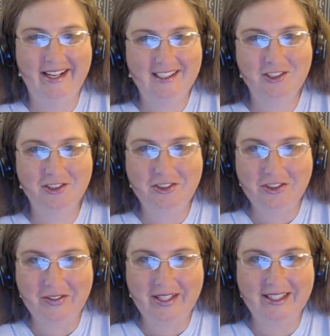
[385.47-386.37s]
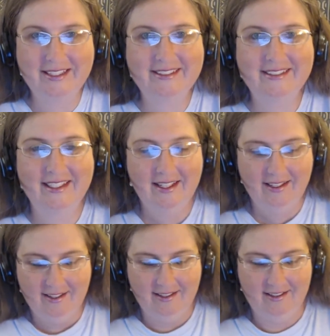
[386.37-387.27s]
as you're doing this.
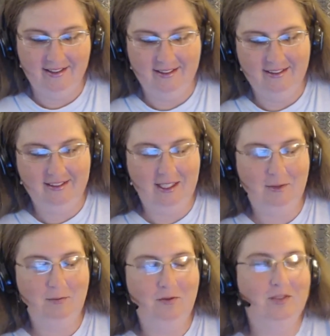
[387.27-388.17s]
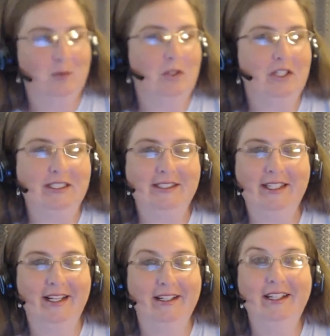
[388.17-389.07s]
And Spirit is
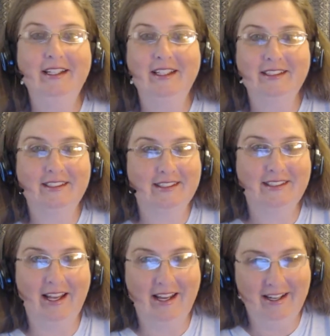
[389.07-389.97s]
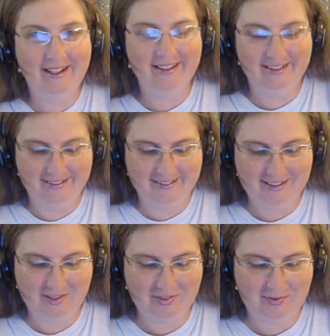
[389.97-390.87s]
saying, needless to say,
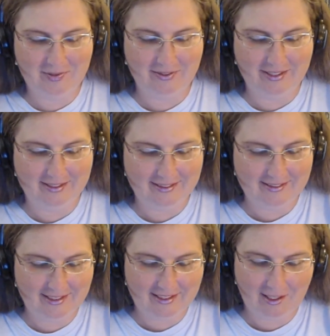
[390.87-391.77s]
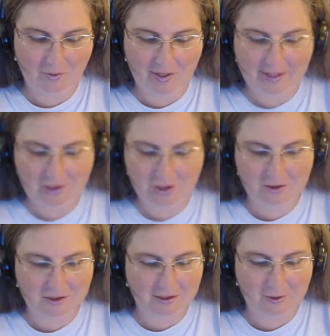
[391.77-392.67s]
that's what I'm hearing as I said that way. I
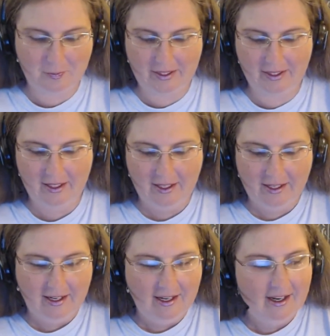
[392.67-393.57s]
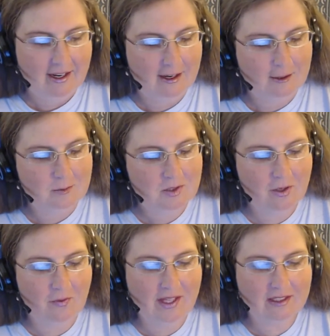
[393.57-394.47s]
chuckled a little bit.
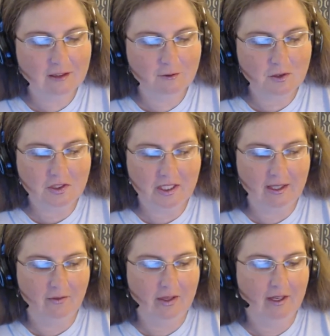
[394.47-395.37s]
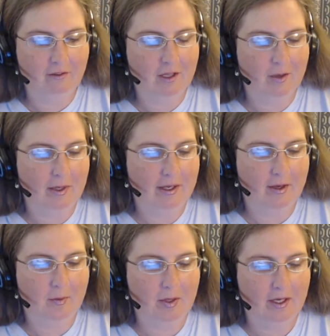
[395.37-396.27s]
So that's the first thing that we have coming
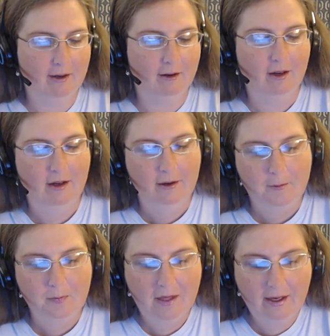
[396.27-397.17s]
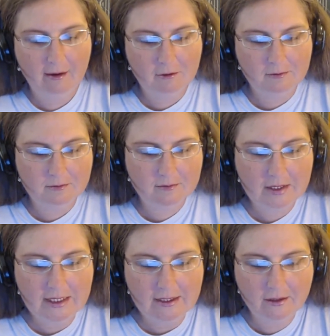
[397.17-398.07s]
up here. Now,
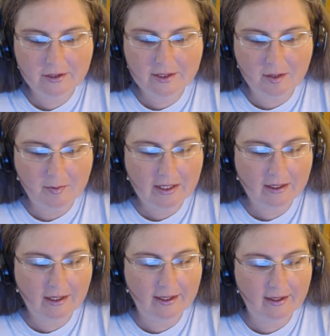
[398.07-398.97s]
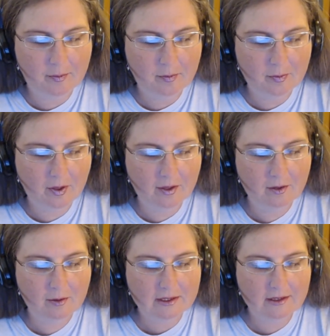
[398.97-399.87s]
it looks to me like part of
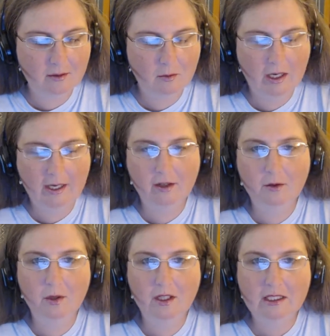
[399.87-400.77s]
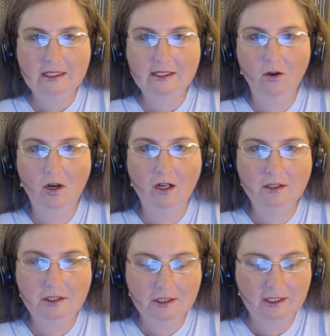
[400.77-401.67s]
the reason why you're working so
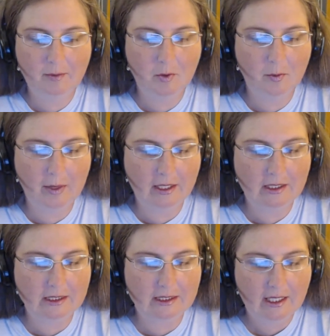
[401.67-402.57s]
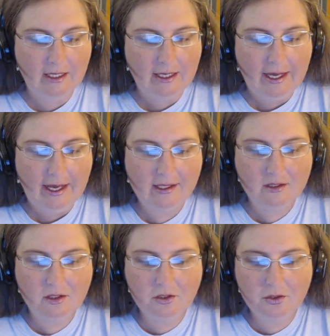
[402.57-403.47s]
hard just to keep your balance
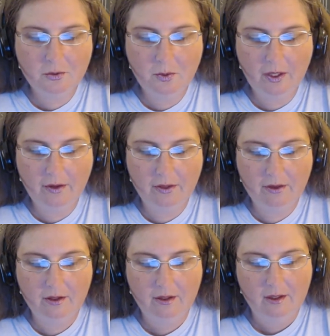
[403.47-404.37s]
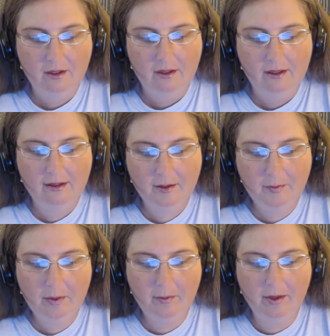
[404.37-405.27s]
has to do with a
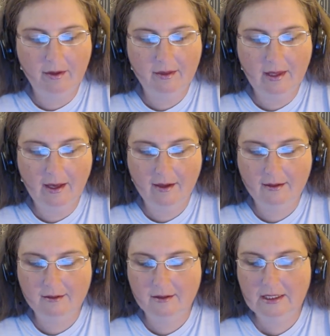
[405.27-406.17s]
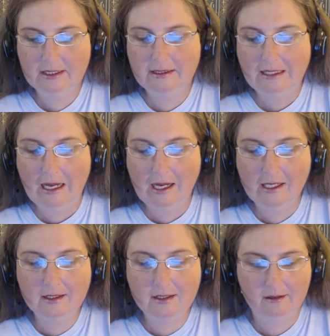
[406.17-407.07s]
commitment that is
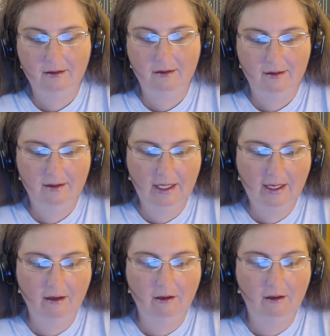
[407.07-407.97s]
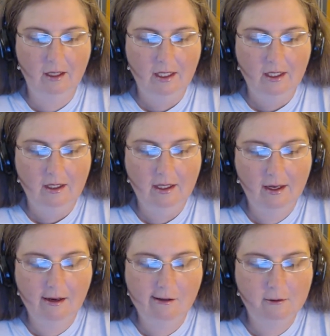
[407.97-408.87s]
not there.
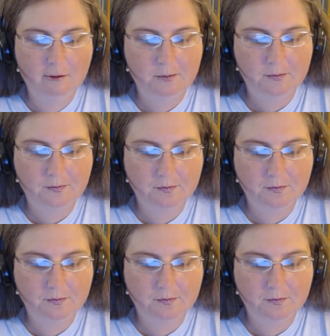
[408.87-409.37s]
Now,